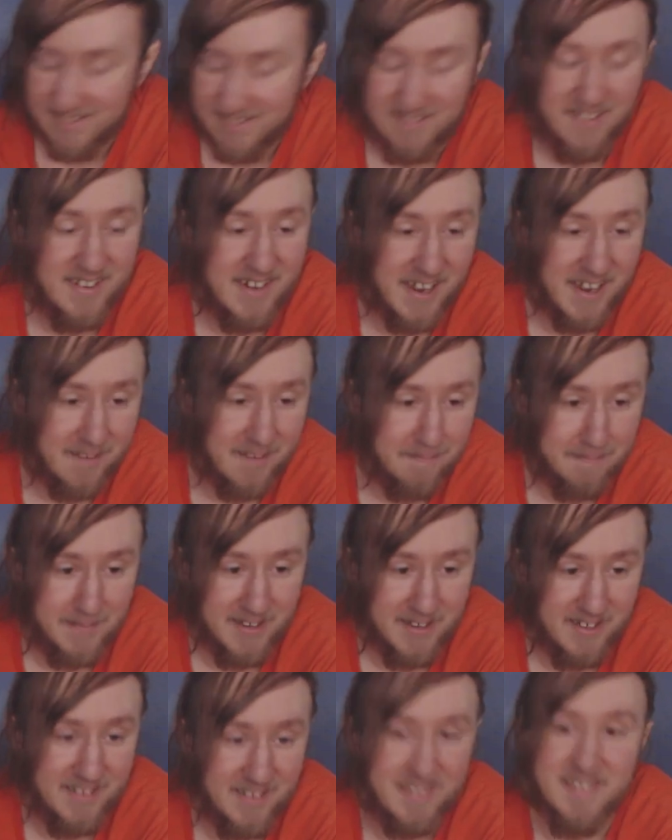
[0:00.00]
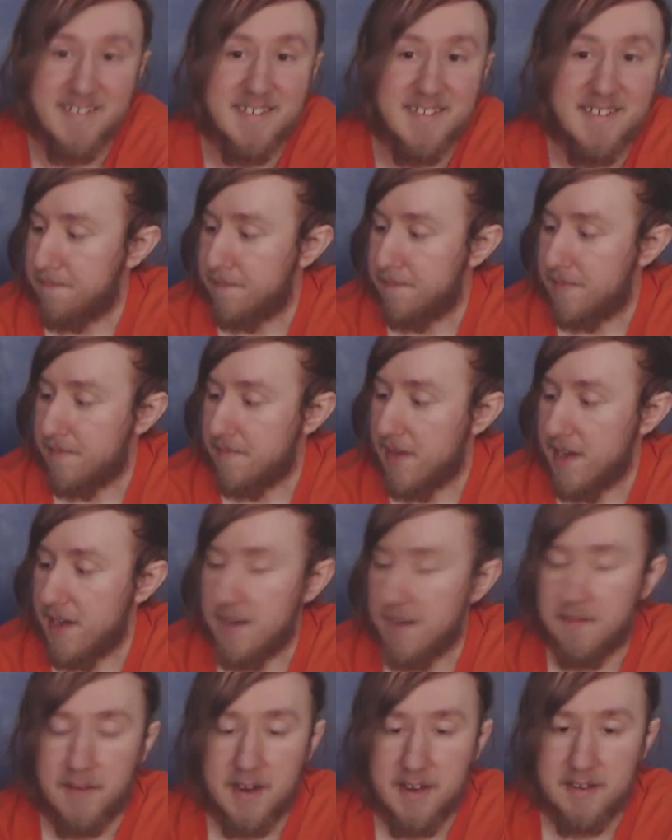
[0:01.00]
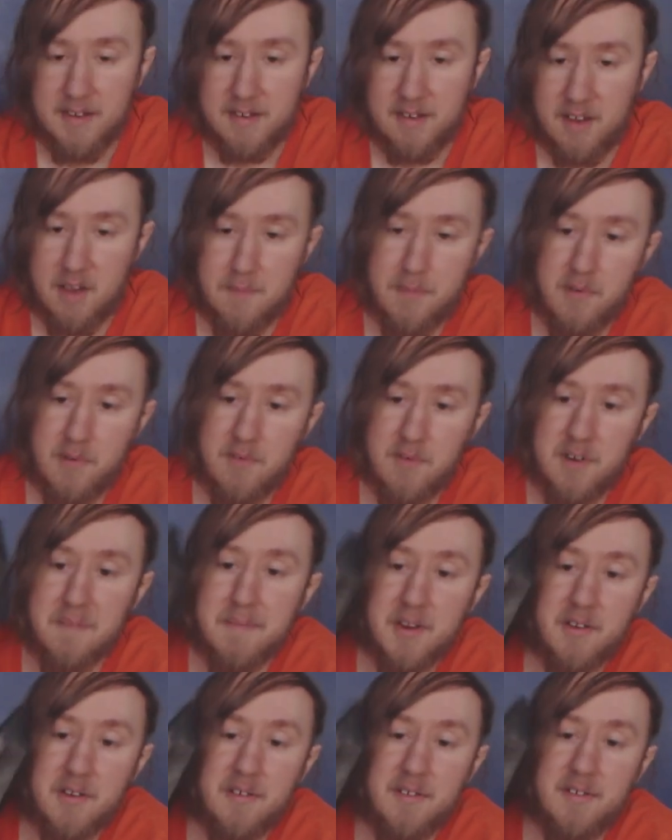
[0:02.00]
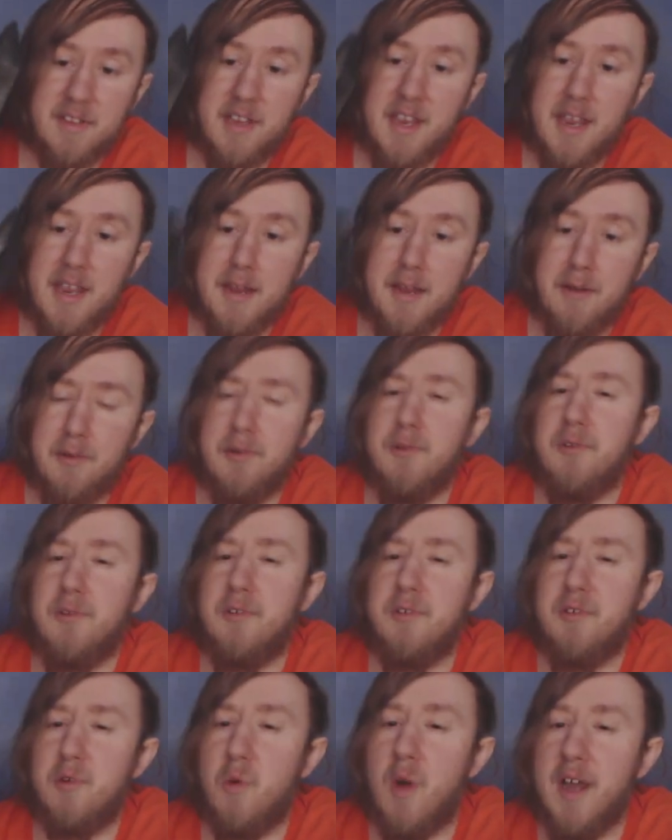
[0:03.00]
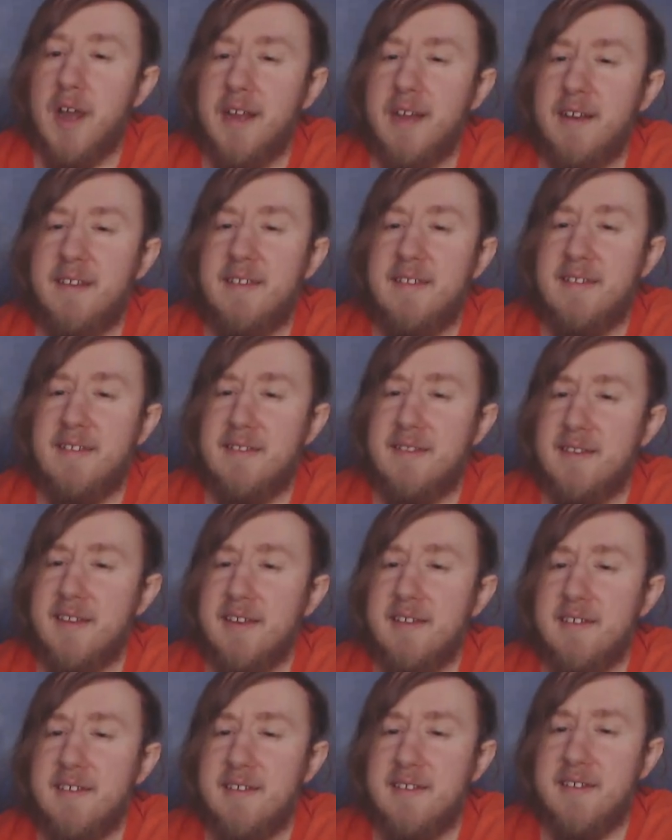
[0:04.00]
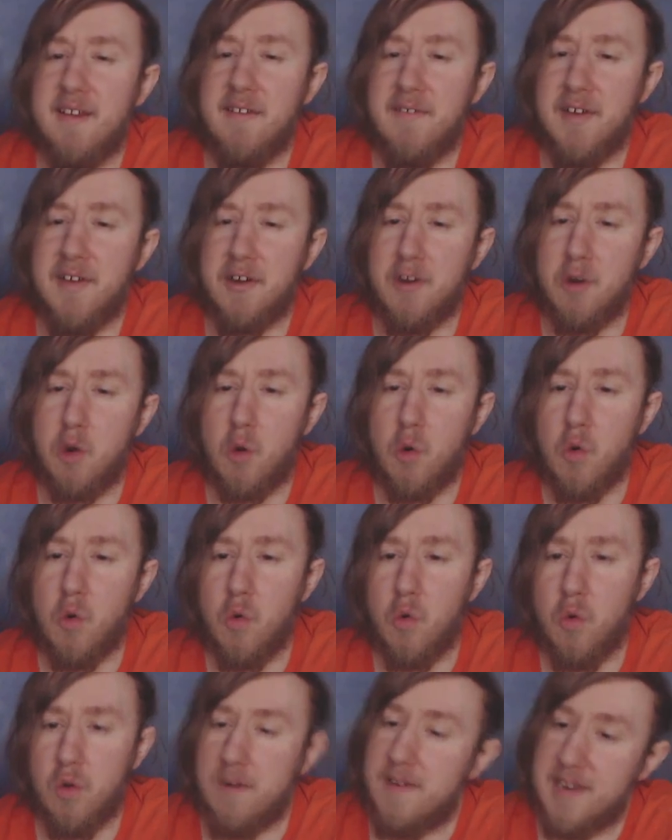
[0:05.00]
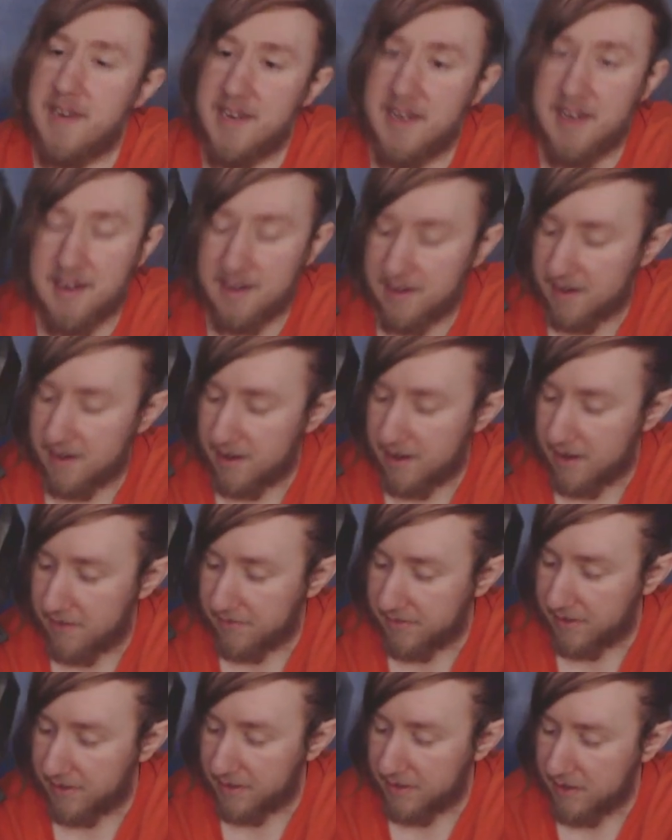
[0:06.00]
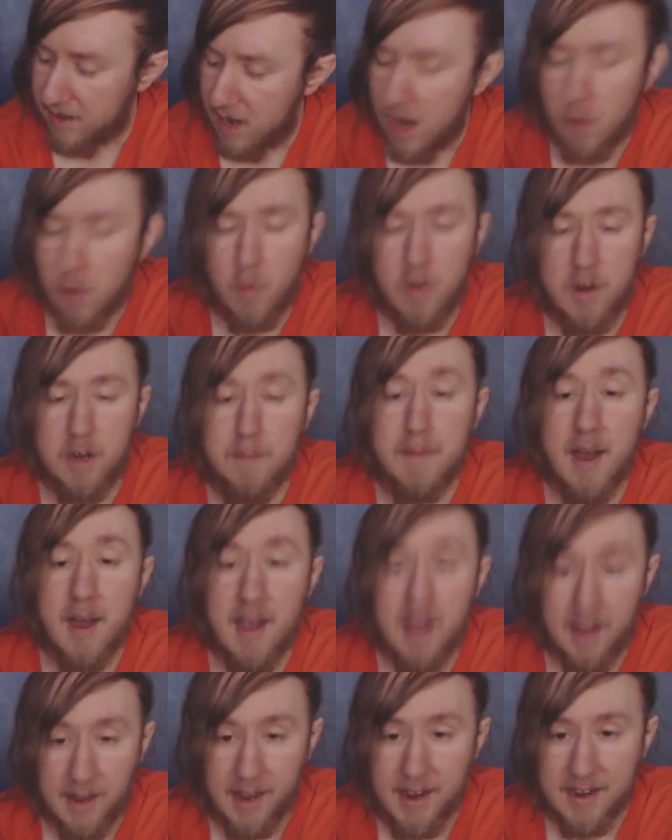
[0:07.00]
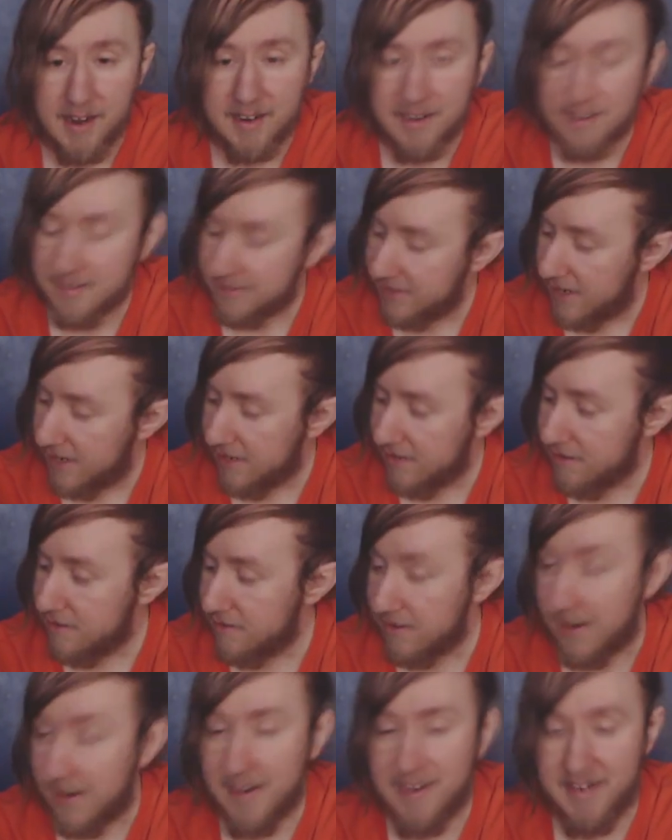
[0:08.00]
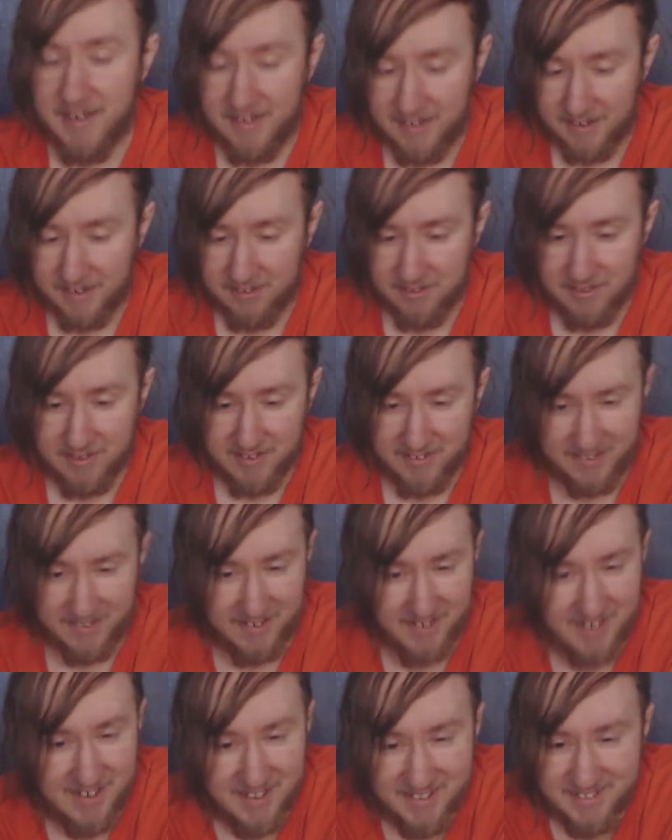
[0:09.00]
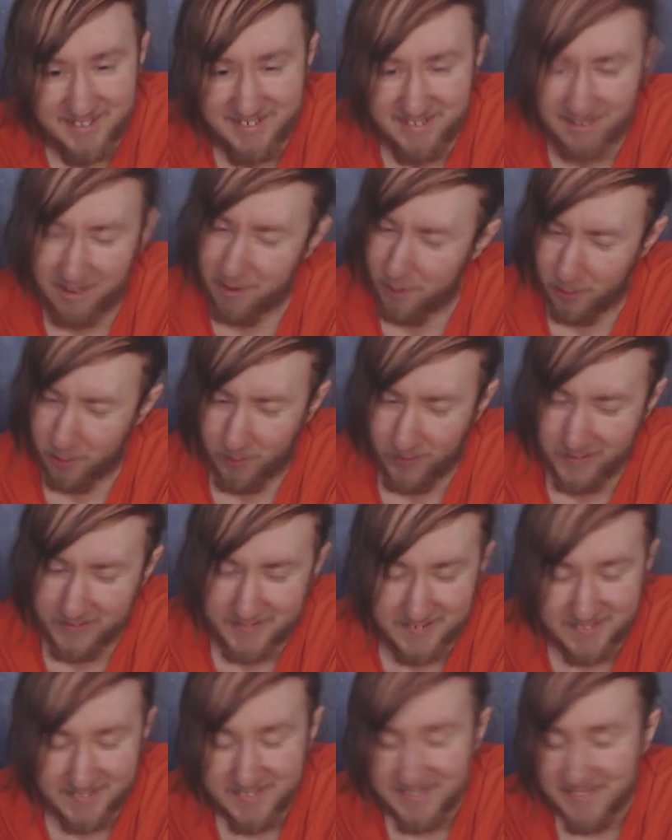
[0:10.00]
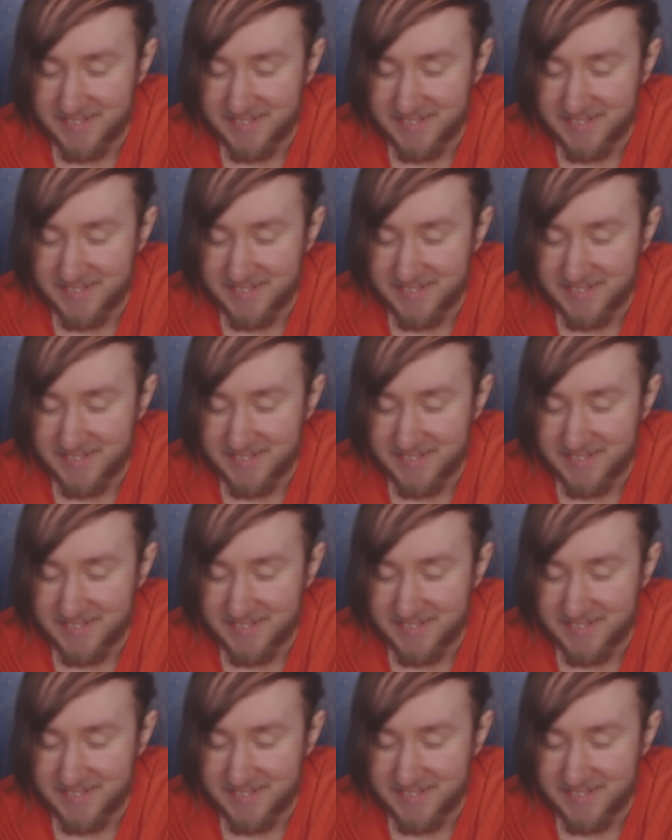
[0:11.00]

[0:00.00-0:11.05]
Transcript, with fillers: God damn me. Anyways, I bought it because it looked quite sinister and cool looking, and I was like, I want to buy that. And I did, as you can see, of course.